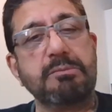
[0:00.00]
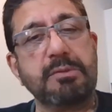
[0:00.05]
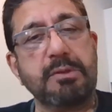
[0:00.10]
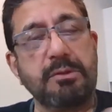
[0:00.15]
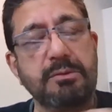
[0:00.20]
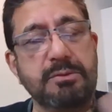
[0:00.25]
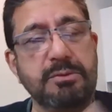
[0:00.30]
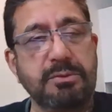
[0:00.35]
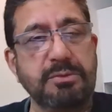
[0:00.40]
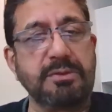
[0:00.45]

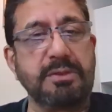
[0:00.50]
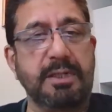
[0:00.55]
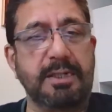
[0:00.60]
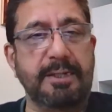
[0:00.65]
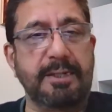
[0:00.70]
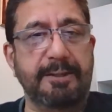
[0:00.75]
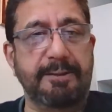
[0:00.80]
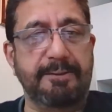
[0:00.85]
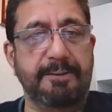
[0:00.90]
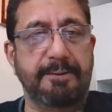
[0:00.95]

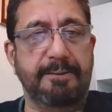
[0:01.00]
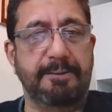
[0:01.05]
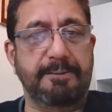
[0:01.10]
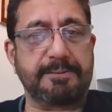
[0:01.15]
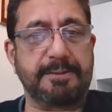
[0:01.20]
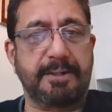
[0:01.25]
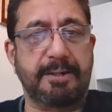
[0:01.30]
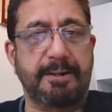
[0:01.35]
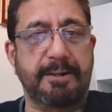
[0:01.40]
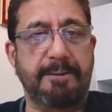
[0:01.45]
Usually
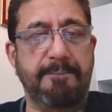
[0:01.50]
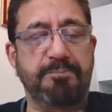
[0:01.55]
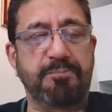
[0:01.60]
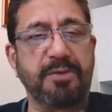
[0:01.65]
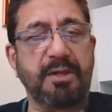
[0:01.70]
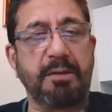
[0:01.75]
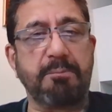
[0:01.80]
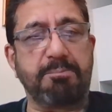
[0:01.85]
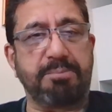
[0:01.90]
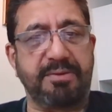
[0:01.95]
those are
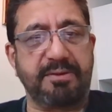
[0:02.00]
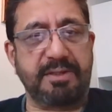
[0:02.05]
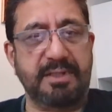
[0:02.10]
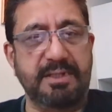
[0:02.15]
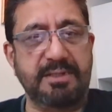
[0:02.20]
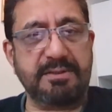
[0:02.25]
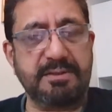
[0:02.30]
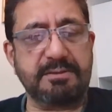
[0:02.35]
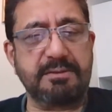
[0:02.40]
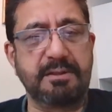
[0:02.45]

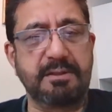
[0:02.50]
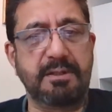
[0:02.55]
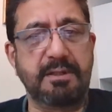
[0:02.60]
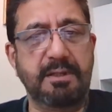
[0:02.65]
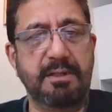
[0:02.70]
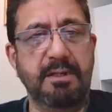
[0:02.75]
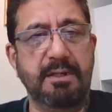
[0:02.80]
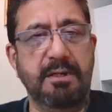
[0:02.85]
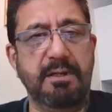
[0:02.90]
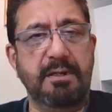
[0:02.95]
priests,
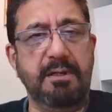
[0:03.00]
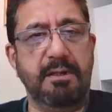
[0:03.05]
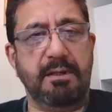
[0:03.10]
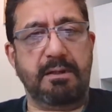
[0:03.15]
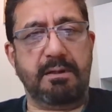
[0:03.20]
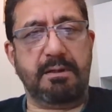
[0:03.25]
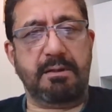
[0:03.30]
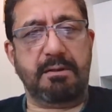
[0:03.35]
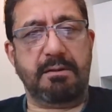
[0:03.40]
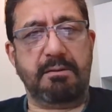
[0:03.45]

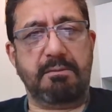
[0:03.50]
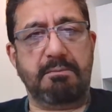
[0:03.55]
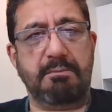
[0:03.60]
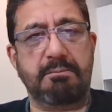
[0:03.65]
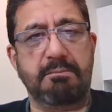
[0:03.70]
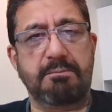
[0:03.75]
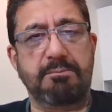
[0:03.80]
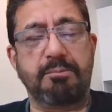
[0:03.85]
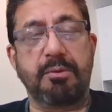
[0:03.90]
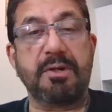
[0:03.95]

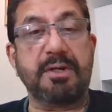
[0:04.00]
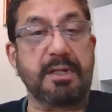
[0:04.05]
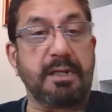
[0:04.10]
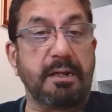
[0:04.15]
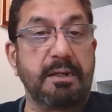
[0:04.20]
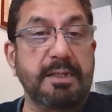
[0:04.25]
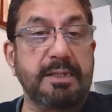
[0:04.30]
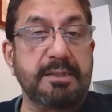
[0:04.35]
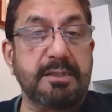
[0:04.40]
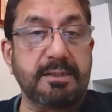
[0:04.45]
political
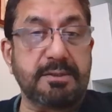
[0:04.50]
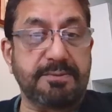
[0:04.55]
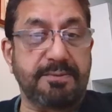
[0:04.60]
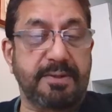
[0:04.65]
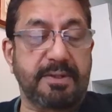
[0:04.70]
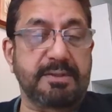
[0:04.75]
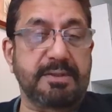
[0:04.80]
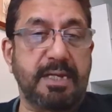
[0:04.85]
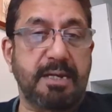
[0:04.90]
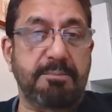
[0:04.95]
leaders, for
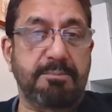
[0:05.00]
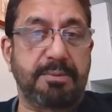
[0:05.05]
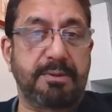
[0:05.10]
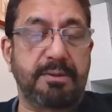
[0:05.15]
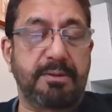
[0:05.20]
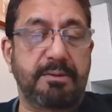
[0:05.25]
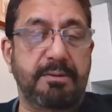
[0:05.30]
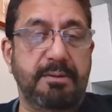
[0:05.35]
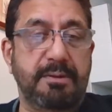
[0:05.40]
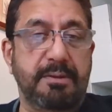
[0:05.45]

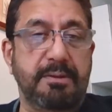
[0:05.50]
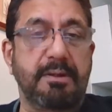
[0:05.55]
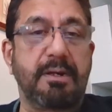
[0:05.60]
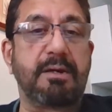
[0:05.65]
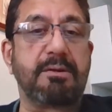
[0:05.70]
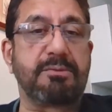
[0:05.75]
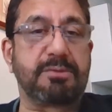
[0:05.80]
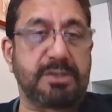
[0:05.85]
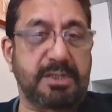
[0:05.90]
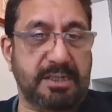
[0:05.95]
example,
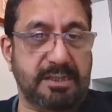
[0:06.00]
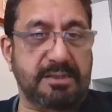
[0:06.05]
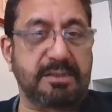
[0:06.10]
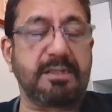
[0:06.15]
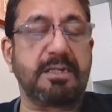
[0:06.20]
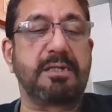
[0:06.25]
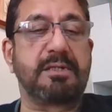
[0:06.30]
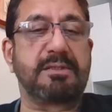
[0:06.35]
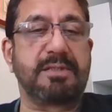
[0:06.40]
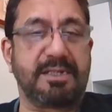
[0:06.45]

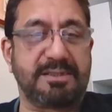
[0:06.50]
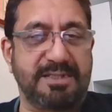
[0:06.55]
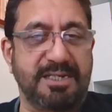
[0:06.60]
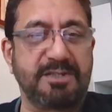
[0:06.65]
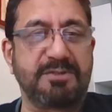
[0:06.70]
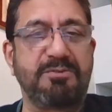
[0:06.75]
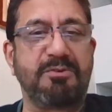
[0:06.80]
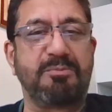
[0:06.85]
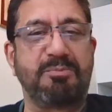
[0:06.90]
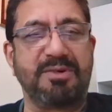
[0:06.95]

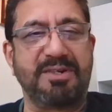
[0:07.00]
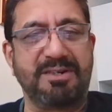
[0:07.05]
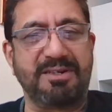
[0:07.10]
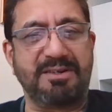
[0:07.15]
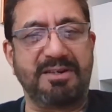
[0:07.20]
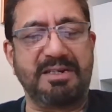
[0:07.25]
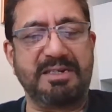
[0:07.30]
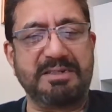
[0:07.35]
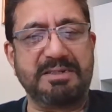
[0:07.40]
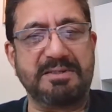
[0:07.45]
successful
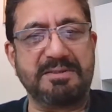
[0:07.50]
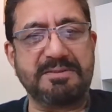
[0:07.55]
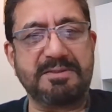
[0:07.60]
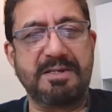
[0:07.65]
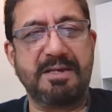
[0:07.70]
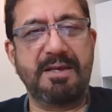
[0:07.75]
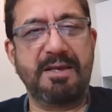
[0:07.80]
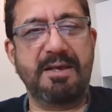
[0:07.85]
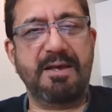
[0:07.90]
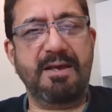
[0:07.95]
political leaders
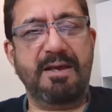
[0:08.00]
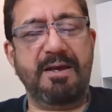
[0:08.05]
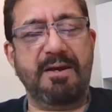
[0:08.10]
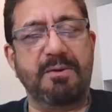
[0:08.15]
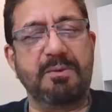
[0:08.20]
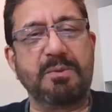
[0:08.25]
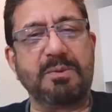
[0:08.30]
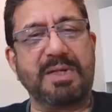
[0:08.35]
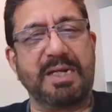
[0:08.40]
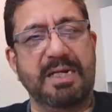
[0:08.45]

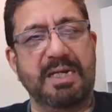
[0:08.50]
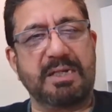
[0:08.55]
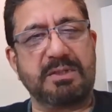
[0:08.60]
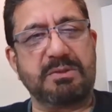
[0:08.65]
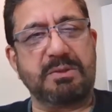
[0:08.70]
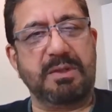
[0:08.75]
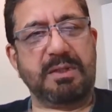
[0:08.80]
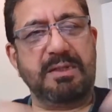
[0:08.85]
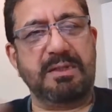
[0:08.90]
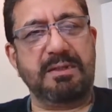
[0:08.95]
who can
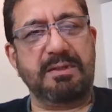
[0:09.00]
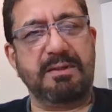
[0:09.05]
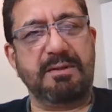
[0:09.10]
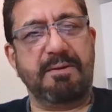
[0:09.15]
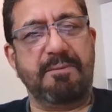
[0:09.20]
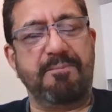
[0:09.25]
actually